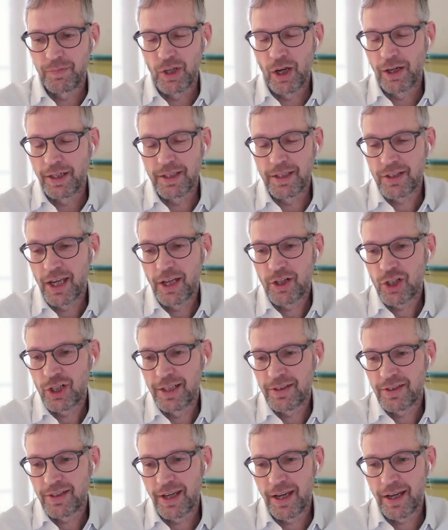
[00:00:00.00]

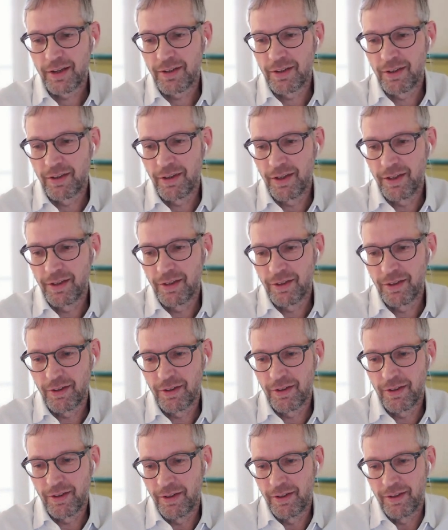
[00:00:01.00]
essentially said
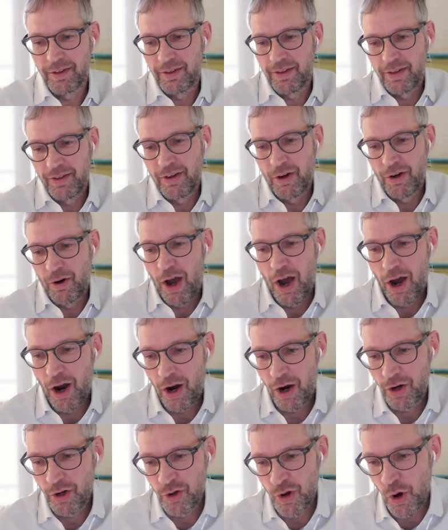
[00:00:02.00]
there
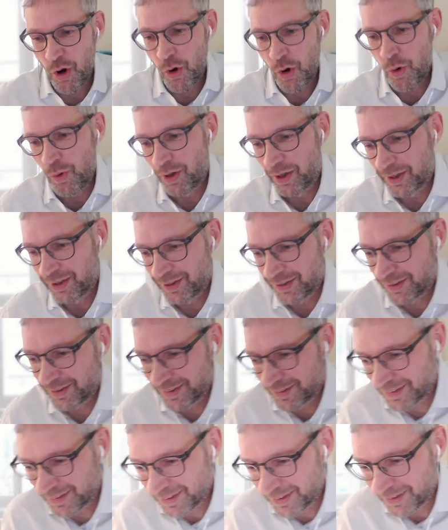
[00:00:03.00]
are
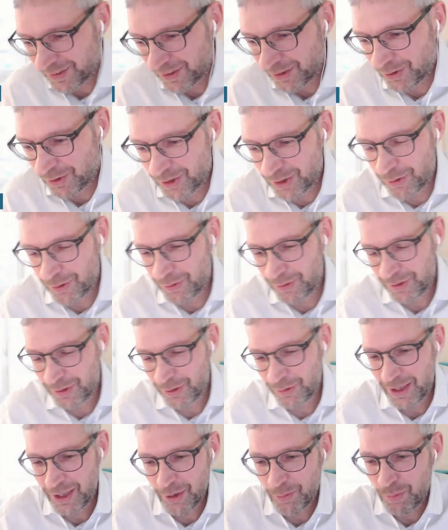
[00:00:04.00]

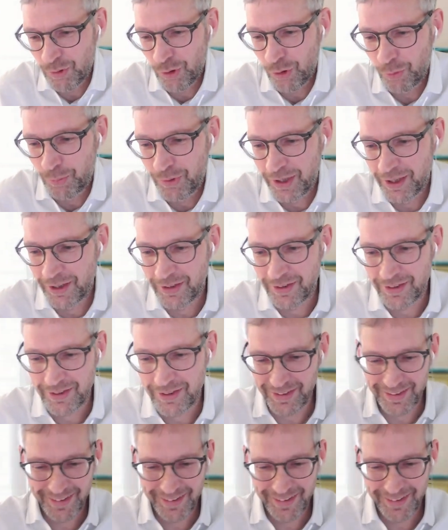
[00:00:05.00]
no inappropriate